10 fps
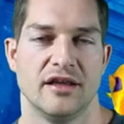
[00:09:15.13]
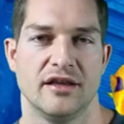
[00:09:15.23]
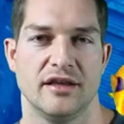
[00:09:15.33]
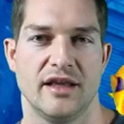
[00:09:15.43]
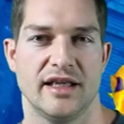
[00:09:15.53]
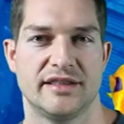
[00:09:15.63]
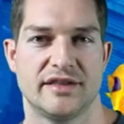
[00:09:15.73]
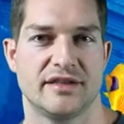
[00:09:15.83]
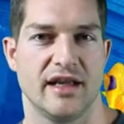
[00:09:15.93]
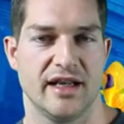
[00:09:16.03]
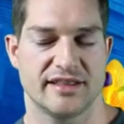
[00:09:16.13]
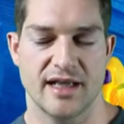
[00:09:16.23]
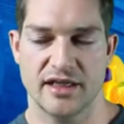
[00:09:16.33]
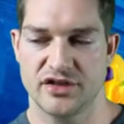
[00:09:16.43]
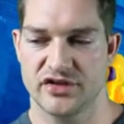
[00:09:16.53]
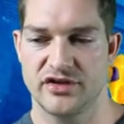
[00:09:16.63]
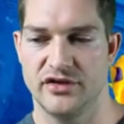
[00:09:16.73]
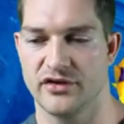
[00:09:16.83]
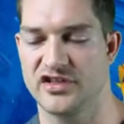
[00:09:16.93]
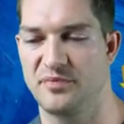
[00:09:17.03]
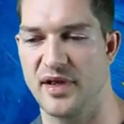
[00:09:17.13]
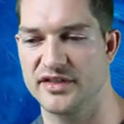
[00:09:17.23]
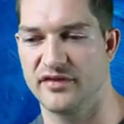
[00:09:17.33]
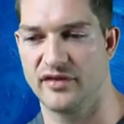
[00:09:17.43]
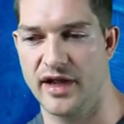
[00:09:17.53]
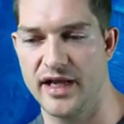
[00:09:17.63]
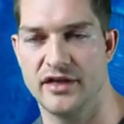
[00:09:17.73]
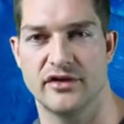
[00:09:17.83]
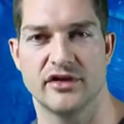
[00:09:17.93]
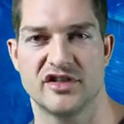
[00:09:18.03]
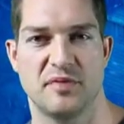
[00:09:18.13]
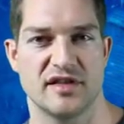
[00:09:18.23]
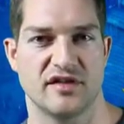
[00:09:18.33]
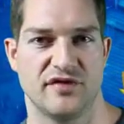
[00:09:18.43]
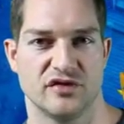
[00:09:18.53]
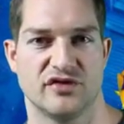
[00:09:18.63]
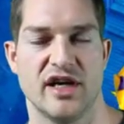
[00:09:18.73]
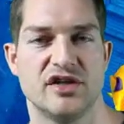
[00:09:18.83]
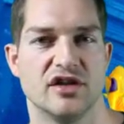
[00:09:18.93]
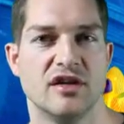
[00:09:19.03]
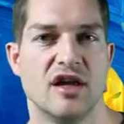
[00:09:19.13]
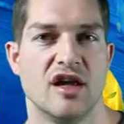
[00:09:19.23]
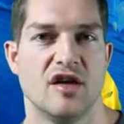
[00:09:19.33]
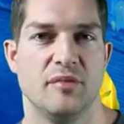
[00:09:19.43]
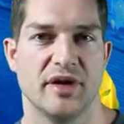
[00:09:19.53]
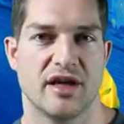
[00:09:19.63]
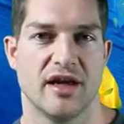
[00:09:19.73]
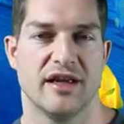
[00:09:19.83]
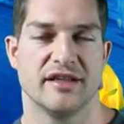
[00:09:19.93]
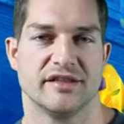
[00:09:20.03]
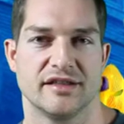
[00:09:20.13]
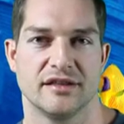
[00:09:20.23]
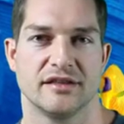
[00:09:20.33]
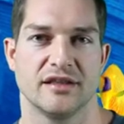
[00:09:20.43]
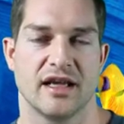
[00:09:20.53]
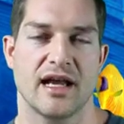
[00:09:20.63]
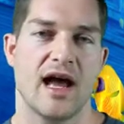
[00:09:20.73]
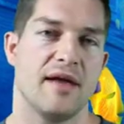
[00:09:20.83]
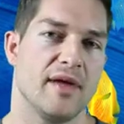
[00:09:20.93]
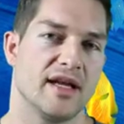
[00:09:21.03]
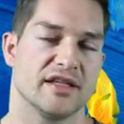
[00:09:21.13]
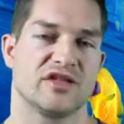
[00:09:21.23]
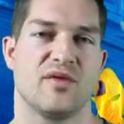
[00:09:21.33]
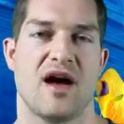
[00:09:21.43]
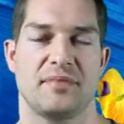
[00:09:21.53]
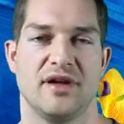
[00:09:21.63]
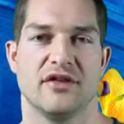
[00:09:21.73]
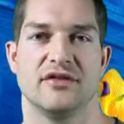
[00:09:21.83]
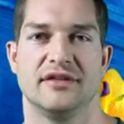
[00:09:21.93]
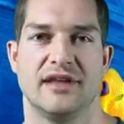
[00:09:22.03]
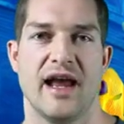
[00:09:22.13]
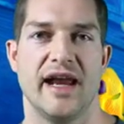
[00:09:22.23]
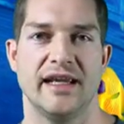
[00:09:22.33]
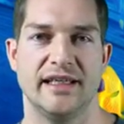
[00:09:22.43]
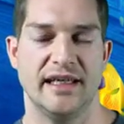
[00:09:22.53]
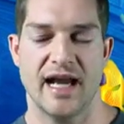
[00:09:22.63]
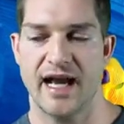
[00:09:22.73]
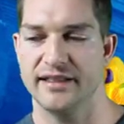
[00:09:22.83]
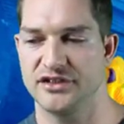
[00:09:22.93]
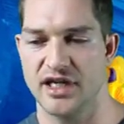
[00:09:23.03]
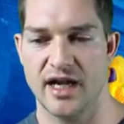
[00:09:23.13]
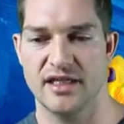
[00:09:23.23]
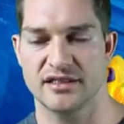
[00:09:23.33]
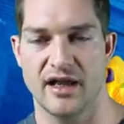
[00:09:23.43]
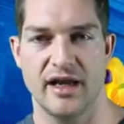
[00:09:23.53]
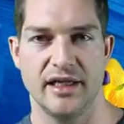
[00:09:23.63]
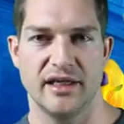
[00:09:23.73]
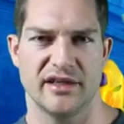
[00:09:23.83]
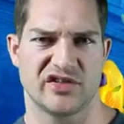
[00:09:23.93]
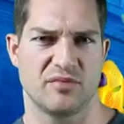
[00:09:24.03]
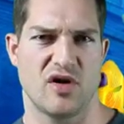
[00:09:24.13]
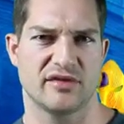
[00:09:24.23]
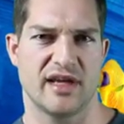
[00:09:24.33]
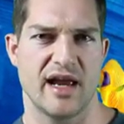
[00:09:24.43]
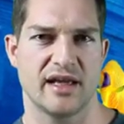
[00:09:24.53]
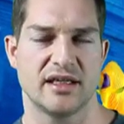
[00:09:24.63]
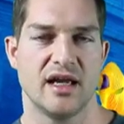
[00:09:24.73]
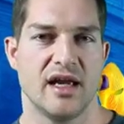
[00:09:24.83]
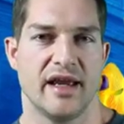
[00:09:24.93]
It's and it's not just your expensive lighting or your expensive filtration, because a guy I met at the swap the other day, he had the Chinese lighting in a small tank,